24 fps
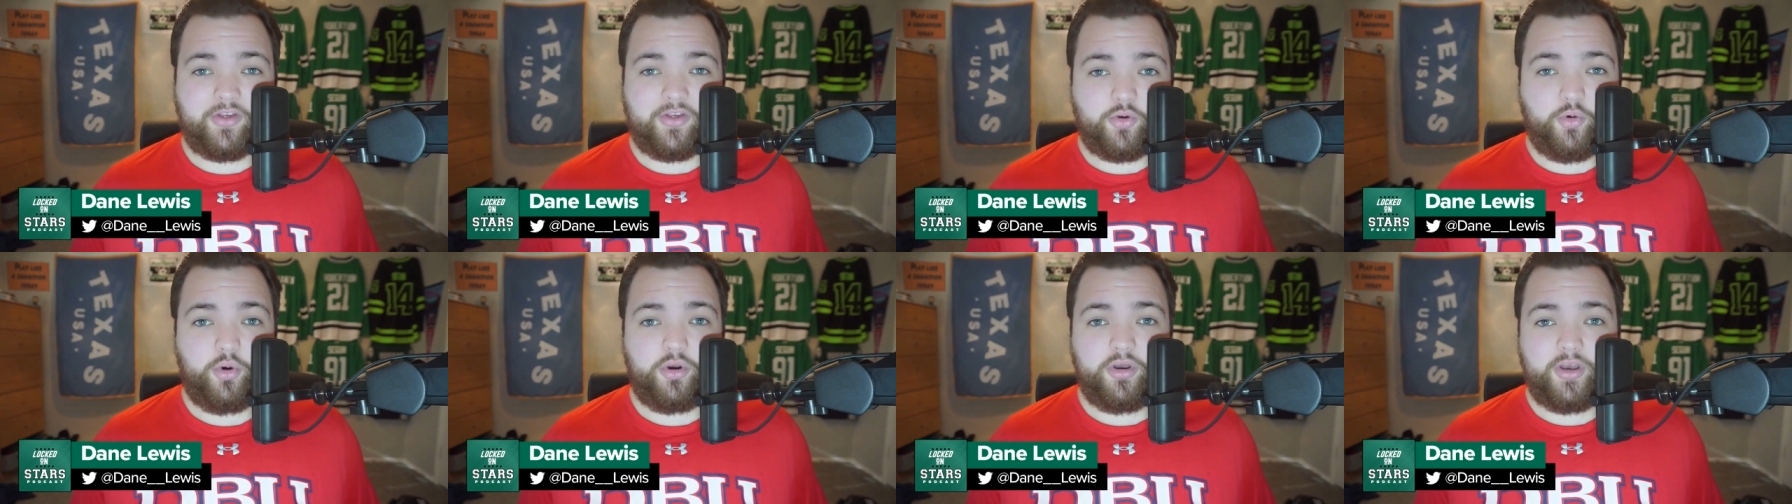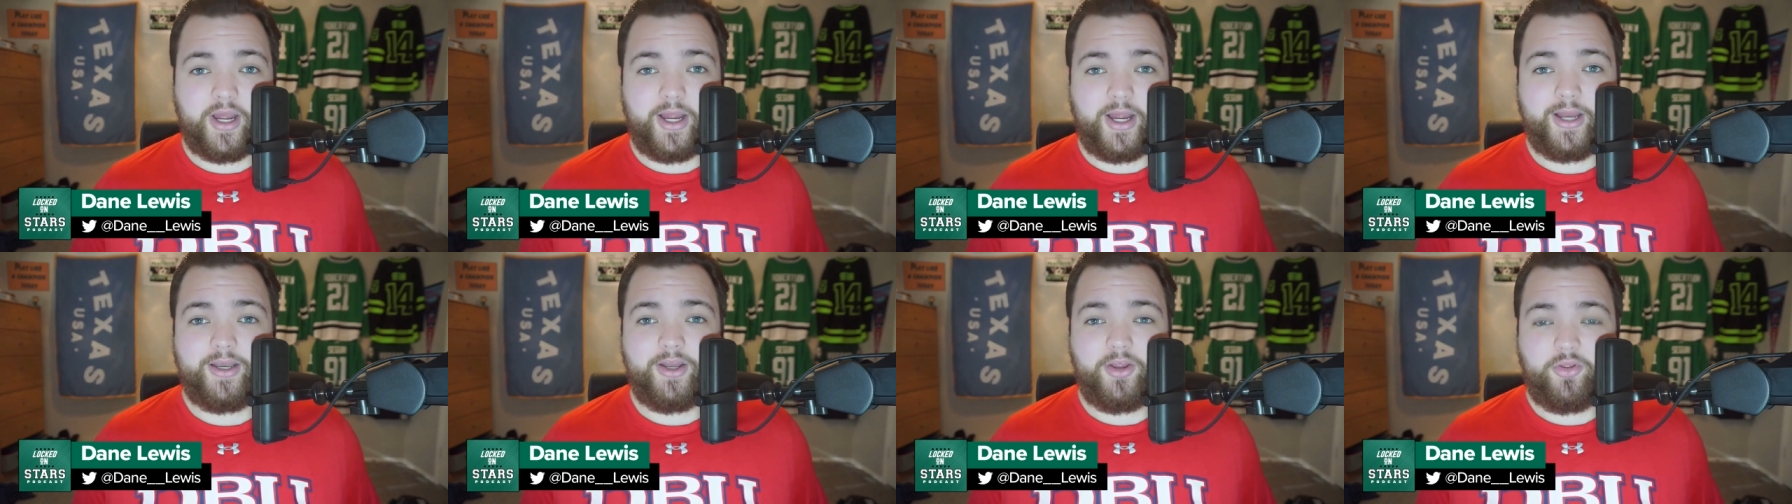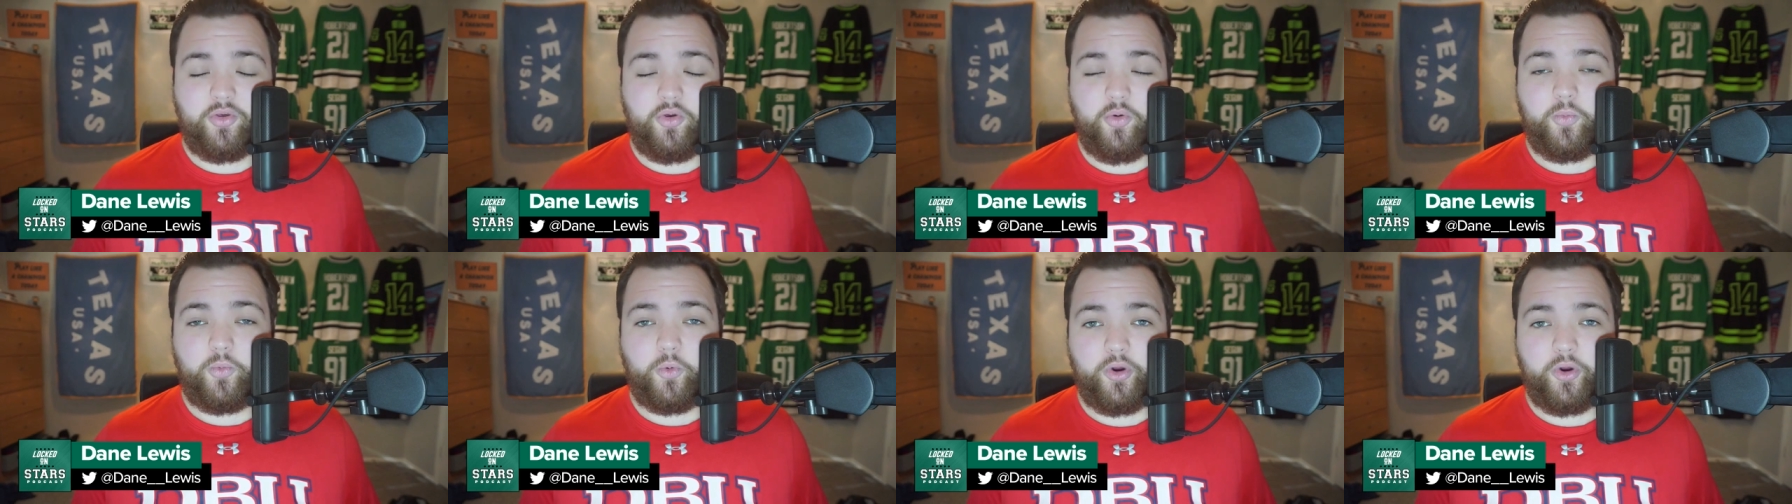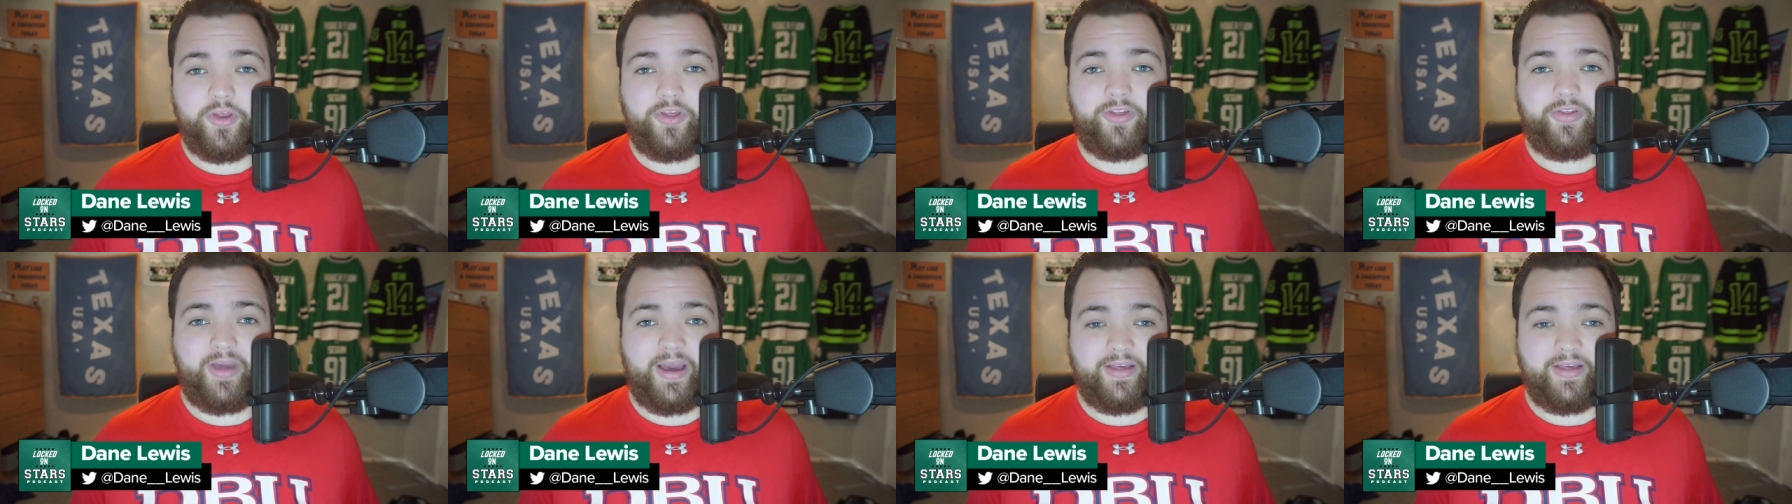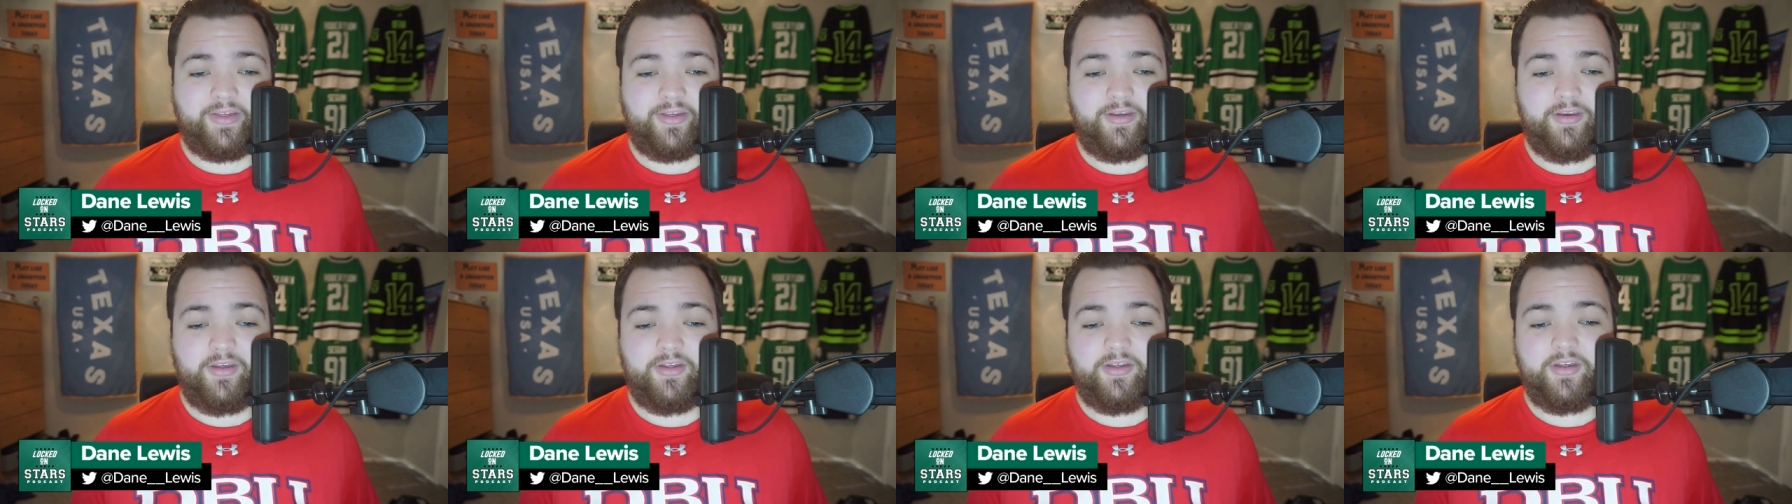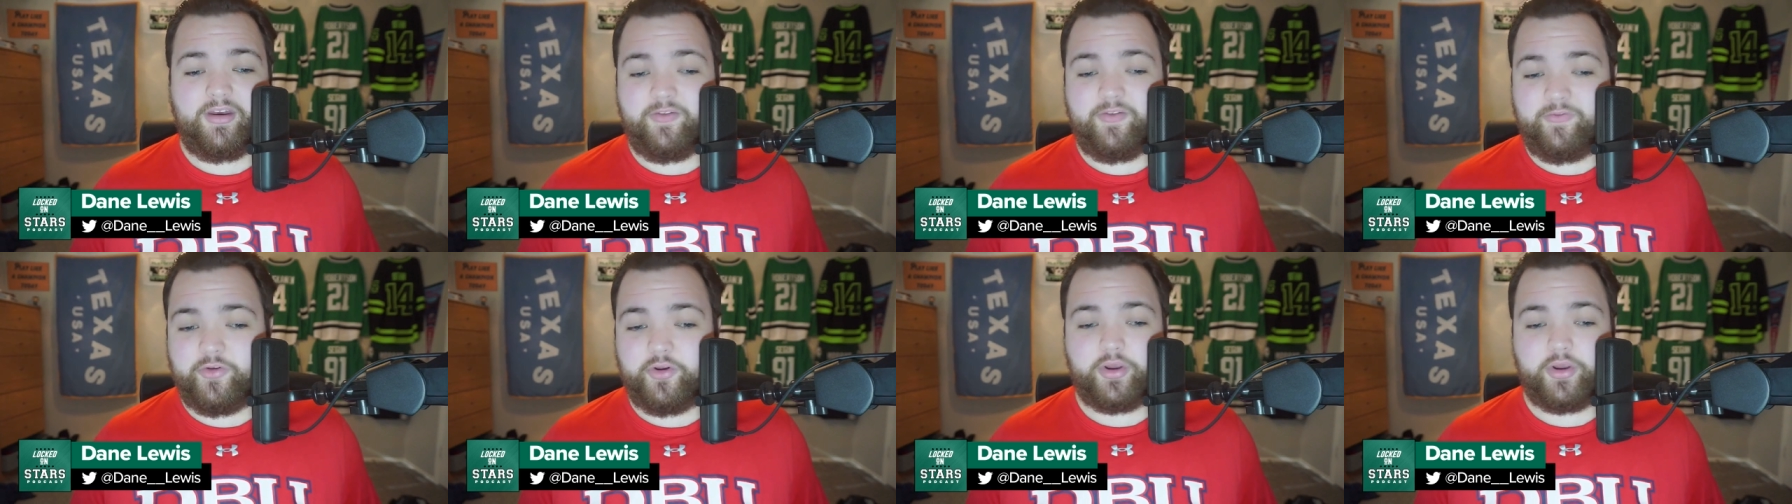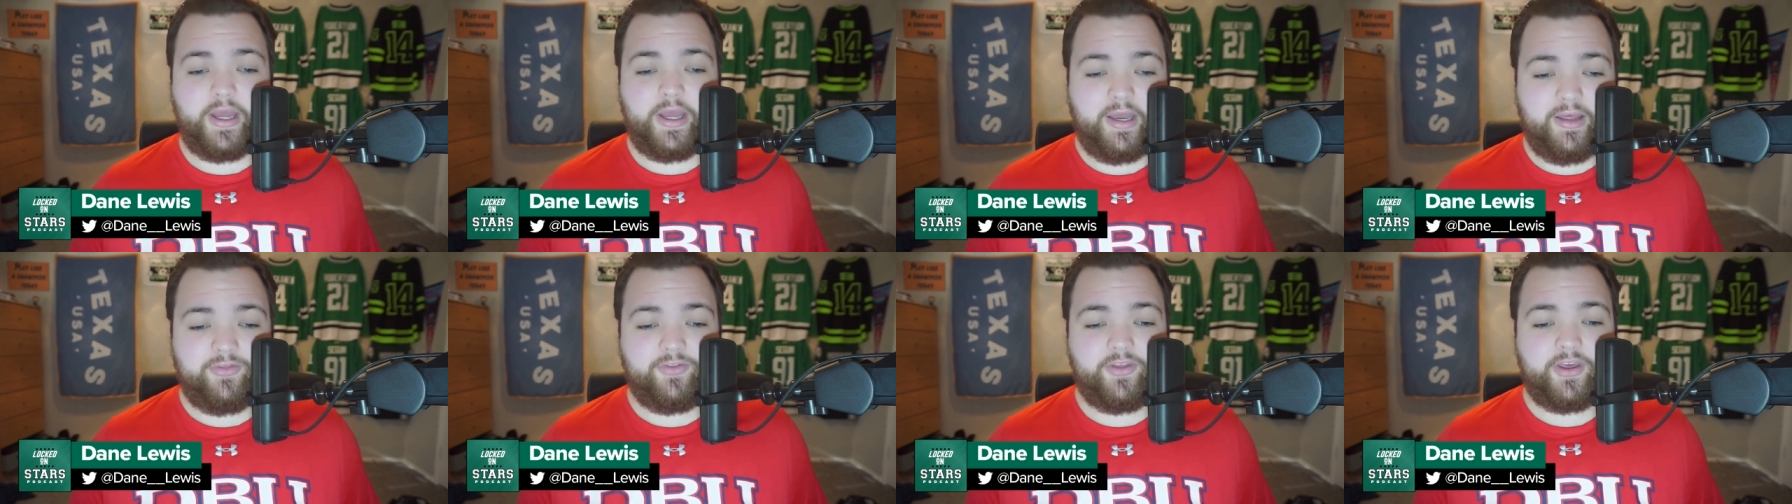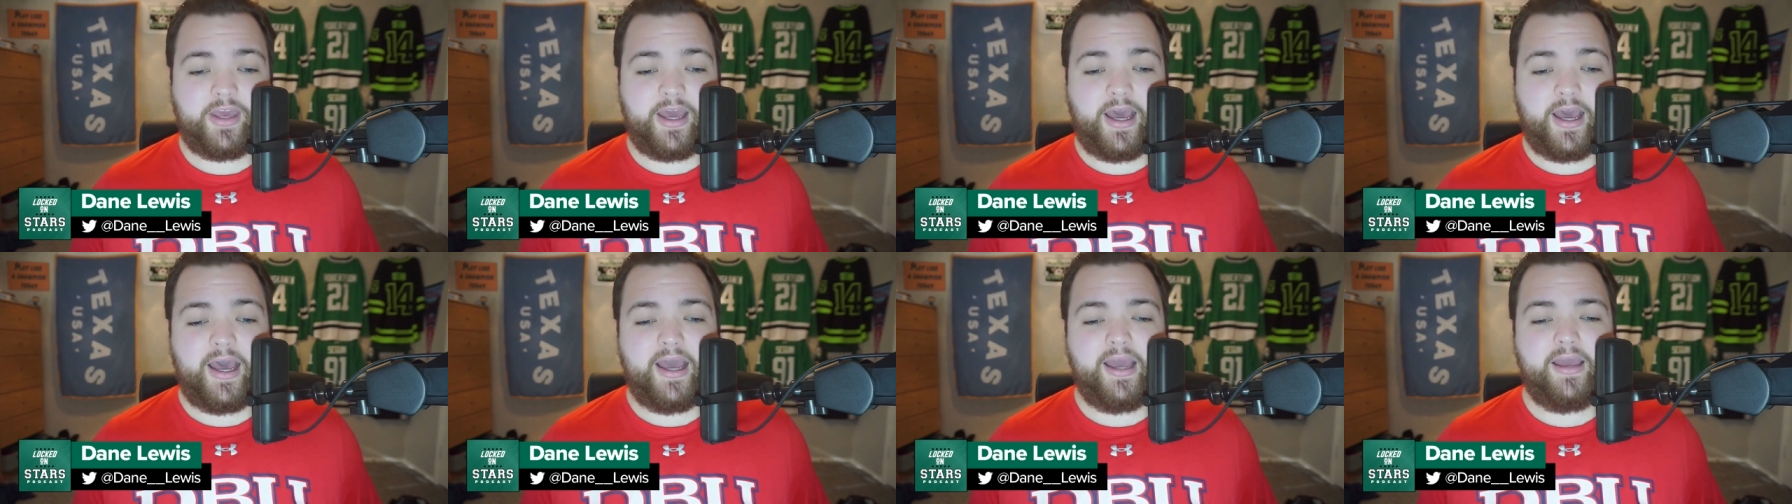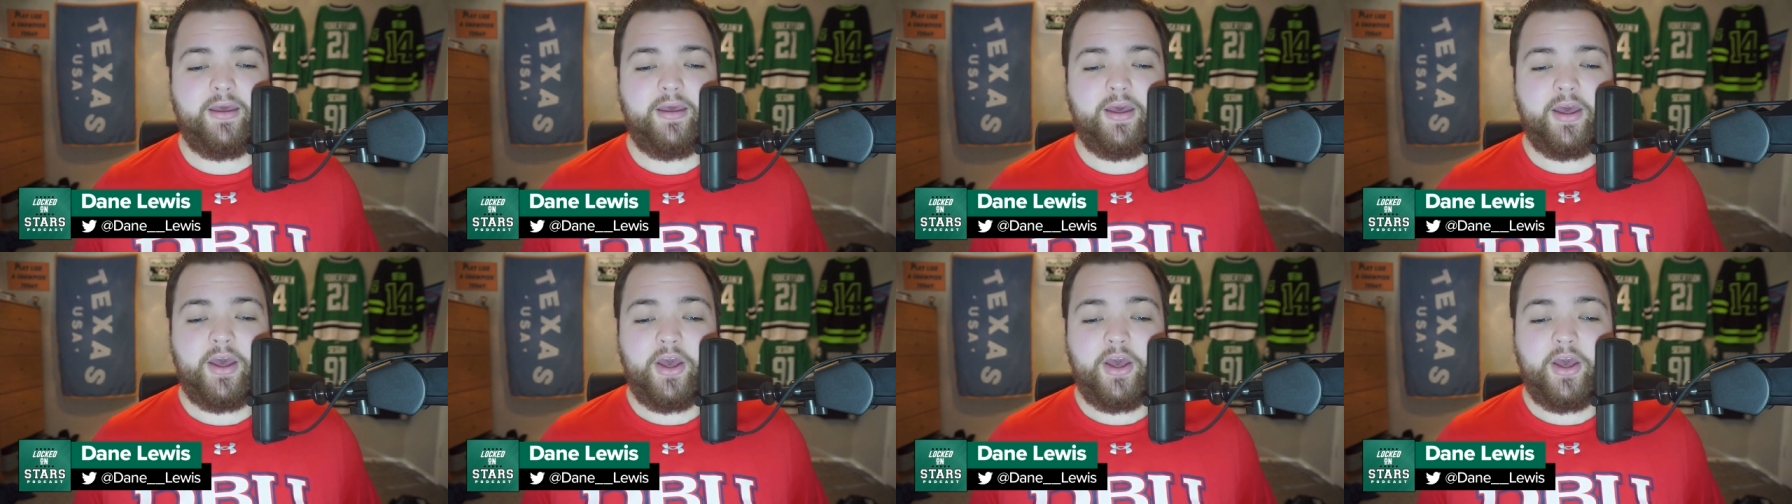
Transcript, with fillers: scored 92 points last season, if you're getting the guy